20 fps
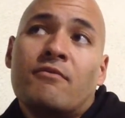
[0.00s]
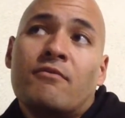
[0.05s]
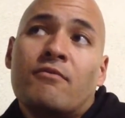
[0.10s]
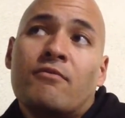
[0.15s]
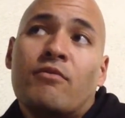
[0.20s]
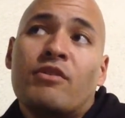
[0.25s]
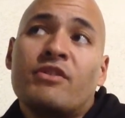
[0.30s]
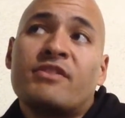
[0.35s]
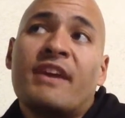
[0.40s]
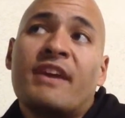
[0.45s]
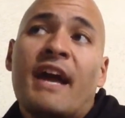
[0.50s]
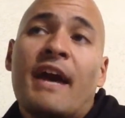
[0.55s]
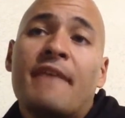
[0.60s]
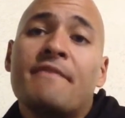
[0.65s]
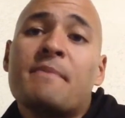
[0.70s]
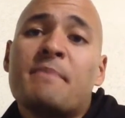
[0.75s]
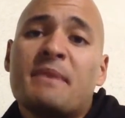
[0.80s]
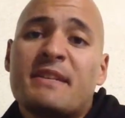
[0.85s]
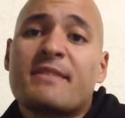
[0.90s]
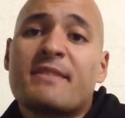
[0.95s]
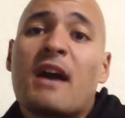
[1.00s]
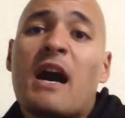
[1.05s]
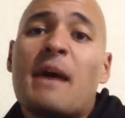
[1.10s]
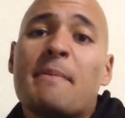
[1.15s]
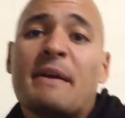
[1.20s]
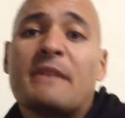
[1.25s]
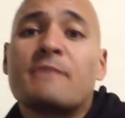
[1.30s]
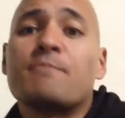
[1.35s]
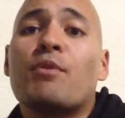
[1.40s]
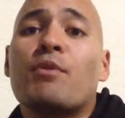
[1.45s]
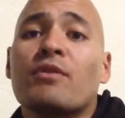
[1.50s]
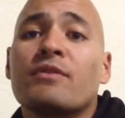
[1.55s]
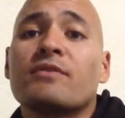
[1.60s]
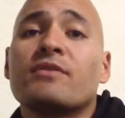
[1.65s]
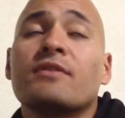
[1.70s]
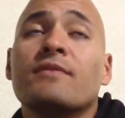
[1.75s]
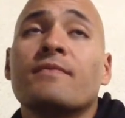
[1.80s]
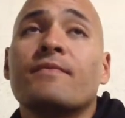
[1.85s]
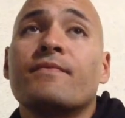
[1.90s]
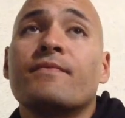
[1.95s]
What they have in mixed combat sport,
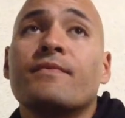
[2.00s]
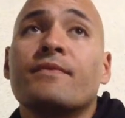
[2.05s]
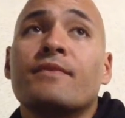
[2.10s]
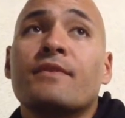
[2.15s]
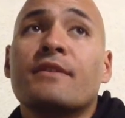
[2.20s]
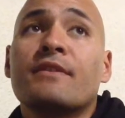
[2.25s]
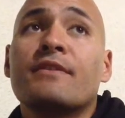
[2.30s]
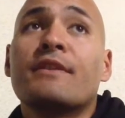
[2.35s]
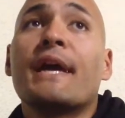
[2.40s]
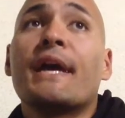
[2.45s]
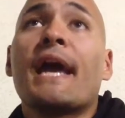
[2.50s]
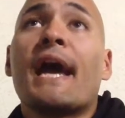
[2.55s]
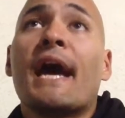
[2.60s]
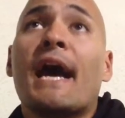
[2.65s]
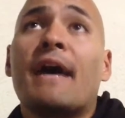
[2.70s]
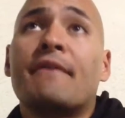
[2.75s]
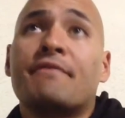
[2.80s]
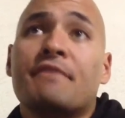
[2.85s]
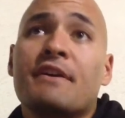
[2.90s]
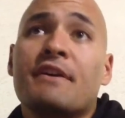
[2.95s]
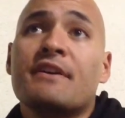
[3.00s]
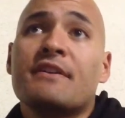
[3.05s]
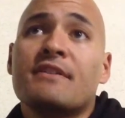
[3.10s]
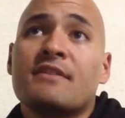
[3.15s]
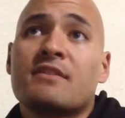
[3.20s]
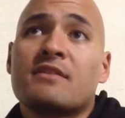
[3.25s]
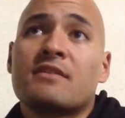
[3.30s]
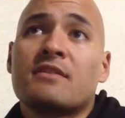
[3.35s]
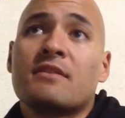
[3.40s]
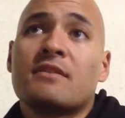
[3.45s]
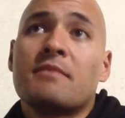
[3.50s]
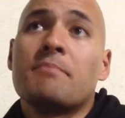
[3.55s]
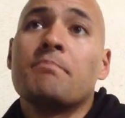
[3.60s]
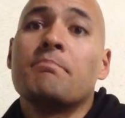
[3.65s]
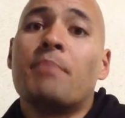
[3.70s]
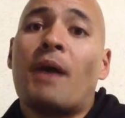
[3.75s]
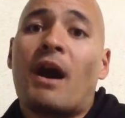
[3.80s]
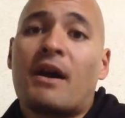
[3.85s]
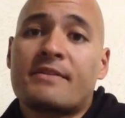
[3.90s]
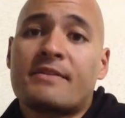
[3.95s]
they have is
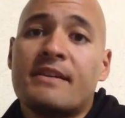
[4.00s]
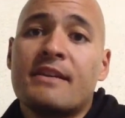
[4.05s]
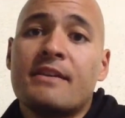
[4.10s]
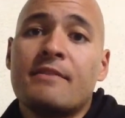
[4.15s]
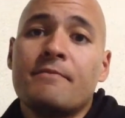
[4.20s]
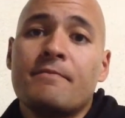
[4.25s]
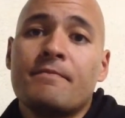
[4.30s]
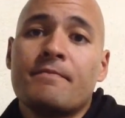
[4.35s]
boxing,